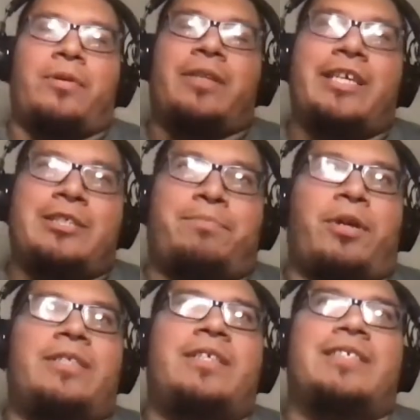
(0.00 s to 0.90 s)
This
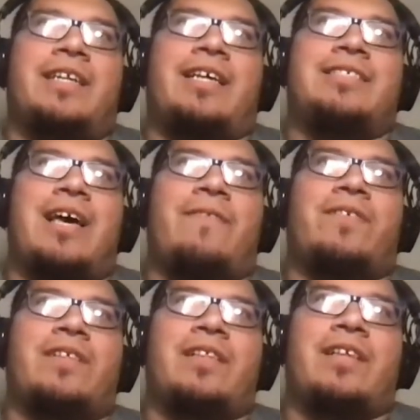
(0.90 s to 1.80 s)
preseason has
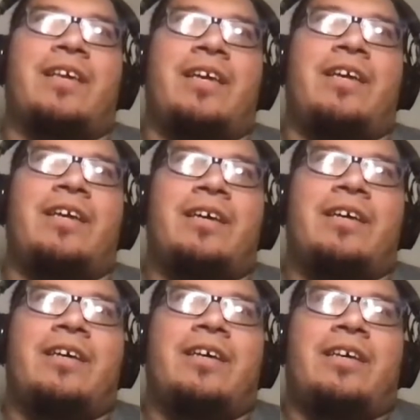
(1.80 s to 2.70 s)
definitely,
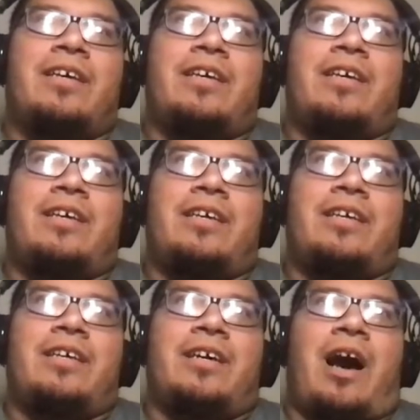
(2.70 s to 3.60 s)

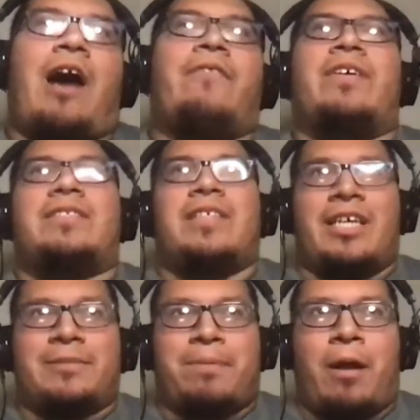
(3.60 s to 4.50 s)
obviously,
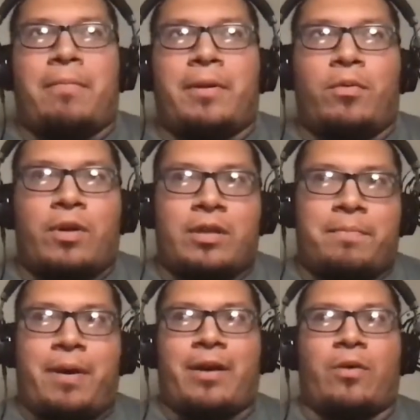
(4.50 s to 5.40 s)
it's probably one of the
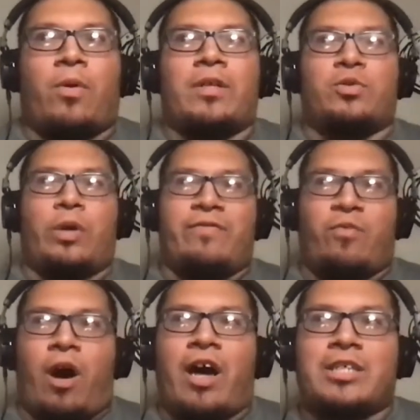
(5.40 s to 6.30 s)
better ones we've
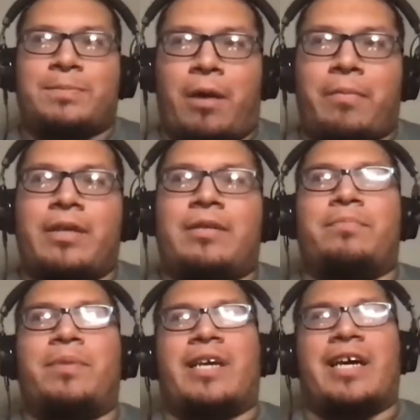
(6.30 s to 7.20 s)
watched, probably
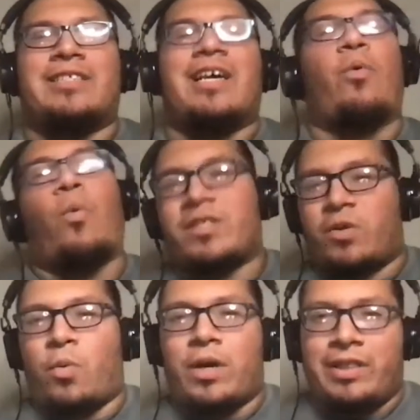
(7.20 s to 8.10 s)
because there
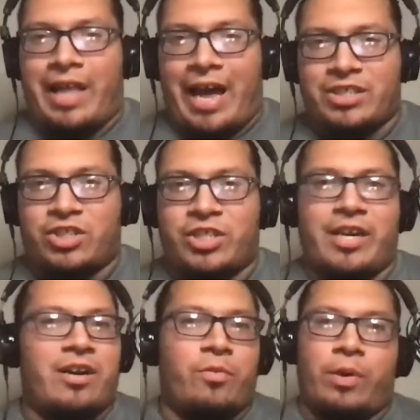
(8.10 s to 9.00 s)
wasn't one last
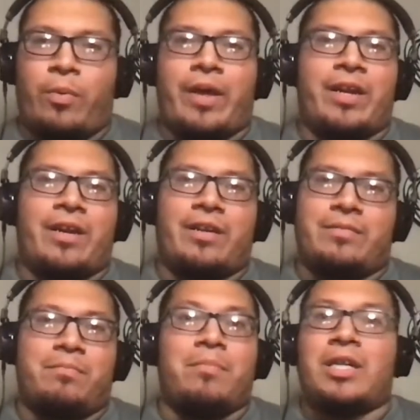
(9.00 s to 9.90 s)
year and we waited
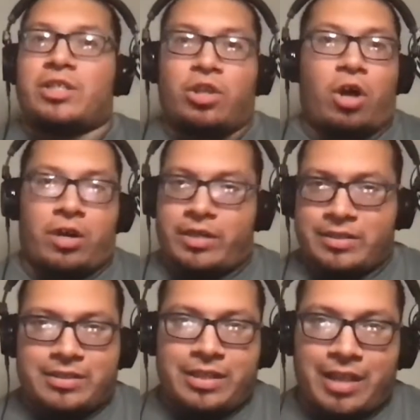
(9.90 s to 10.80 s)
much longer to
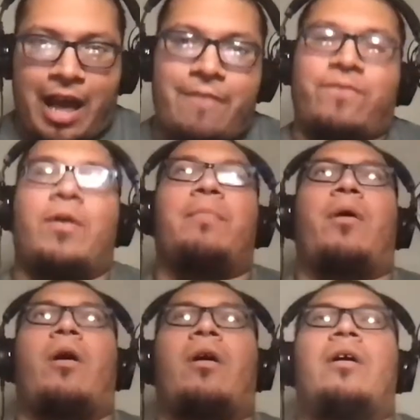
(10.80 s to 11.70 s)
see live
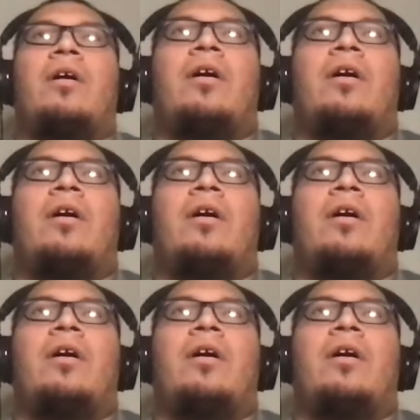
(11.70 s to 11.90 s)
football.